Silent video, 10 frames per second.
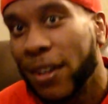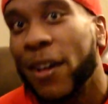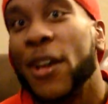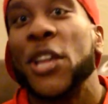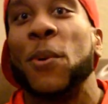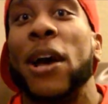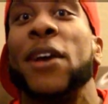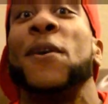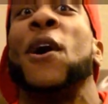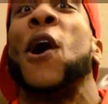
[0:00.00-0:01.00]

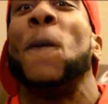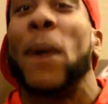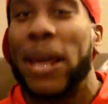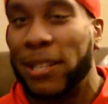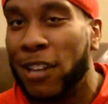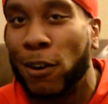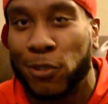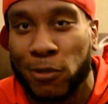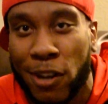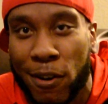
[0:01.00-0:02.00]
Anyway, hope I didn't talk
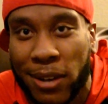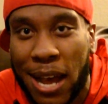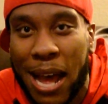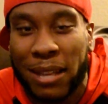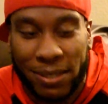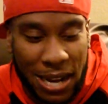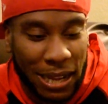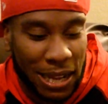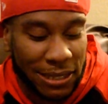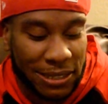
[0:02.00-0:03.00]
too long, guys. And
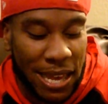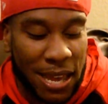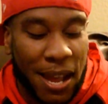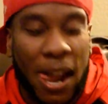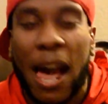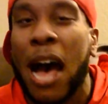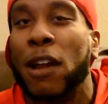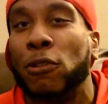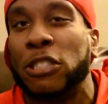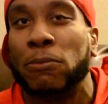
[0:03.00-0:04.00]
like I said, I'll
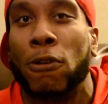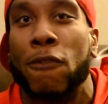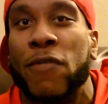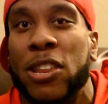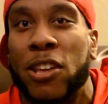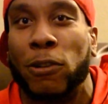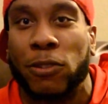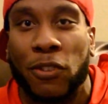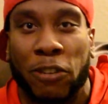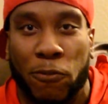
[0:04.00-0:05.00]
do some more videos on
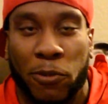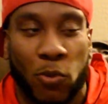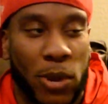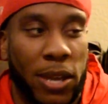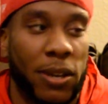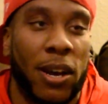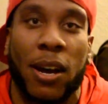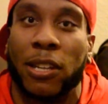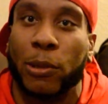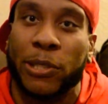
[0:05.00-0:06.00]
the difference between
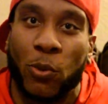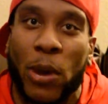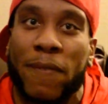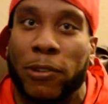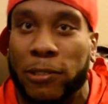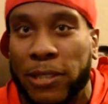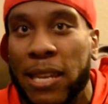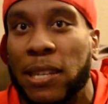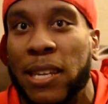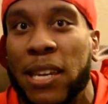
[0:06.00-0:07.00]
losing weight versus
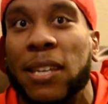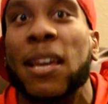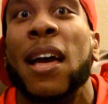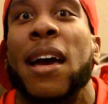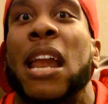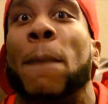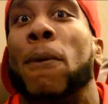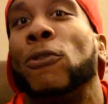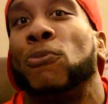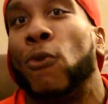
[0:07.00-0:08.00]
getting lean. And I'll
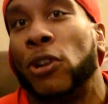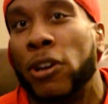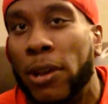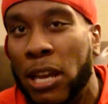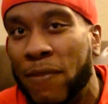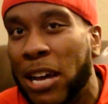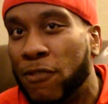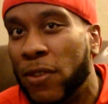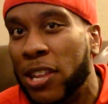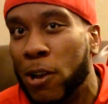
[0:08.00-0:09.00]
post more cutting advice
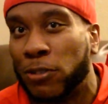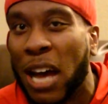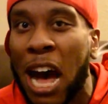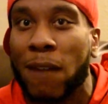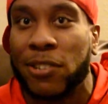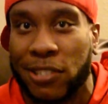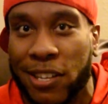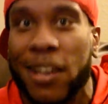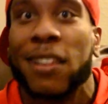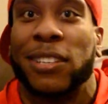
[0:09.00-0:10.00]
videos.
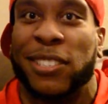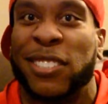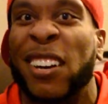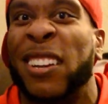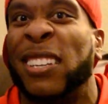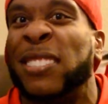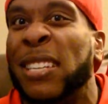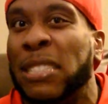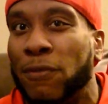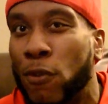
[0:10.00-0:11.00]
Obviously, this is cutting
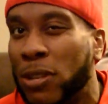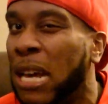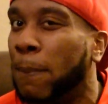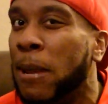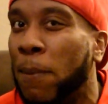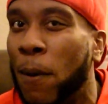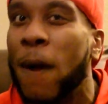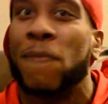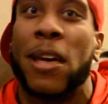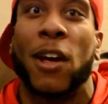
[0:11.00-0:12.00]
season for a lot of people.
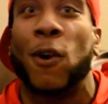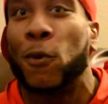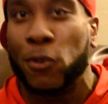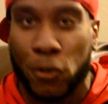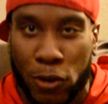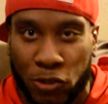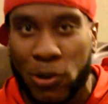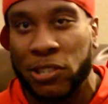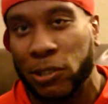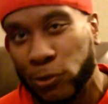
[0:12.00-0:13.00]
That whole New Year's
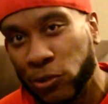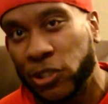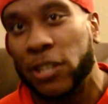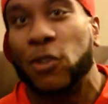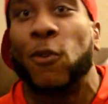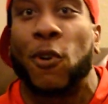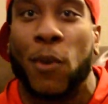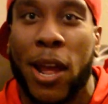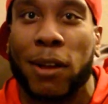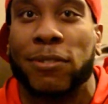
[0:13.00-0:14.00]
resolution shit going around.